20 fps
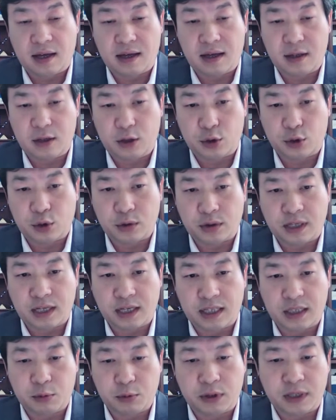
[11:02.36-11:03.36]
usually
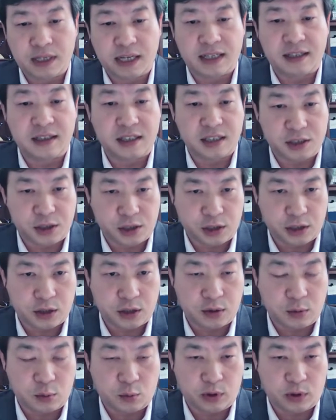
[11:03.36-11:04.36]
you will get a
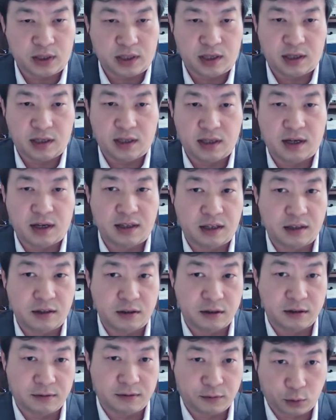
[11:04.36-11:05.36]
decision within
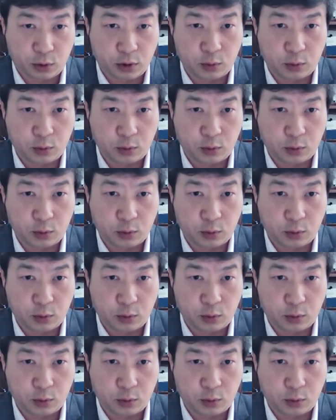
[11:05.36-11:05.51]
another 4